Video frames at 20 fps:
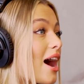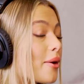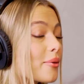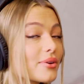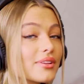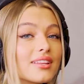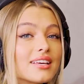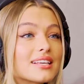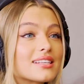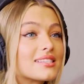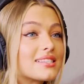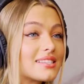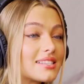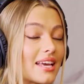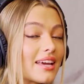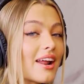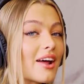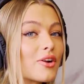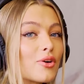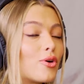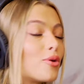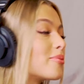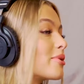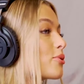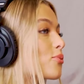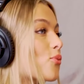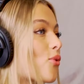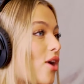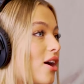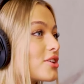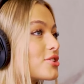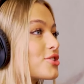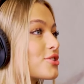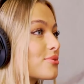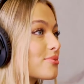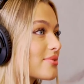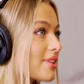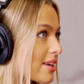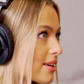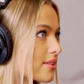I would like sit at home and
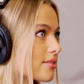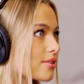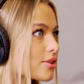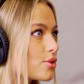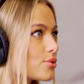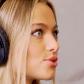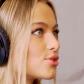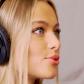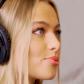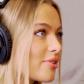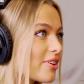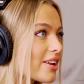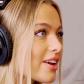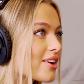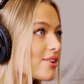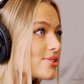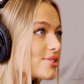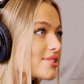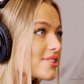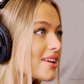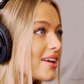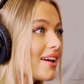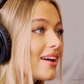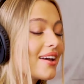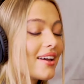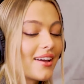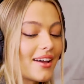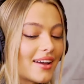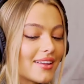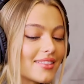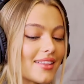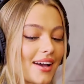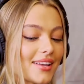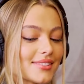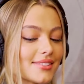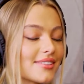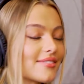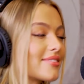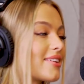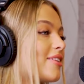watch like YouTube videos. And
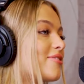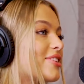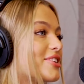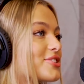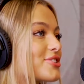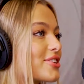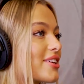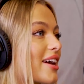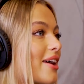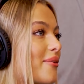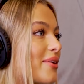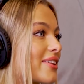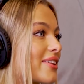that's eventually how